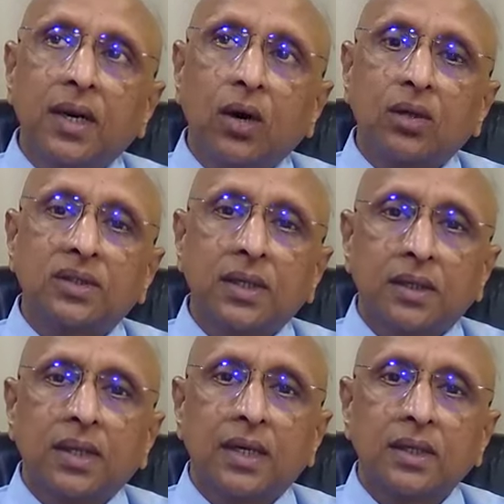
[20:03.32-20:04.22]

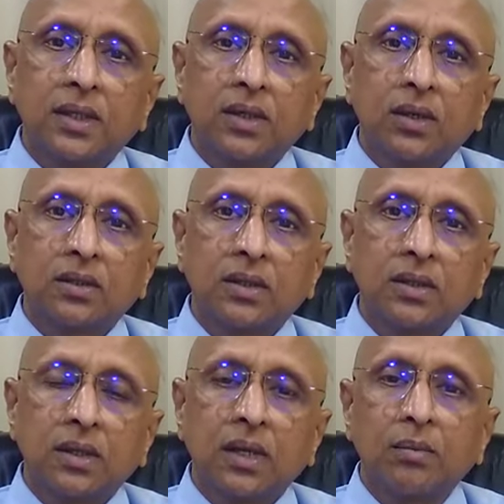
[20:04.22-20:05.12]
digoxin, that is
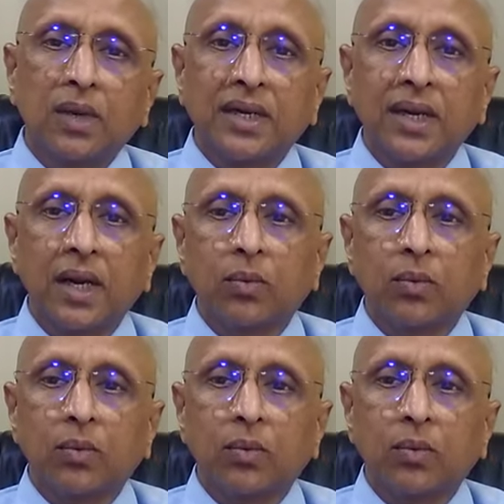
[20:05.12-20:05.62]
digoxin in material.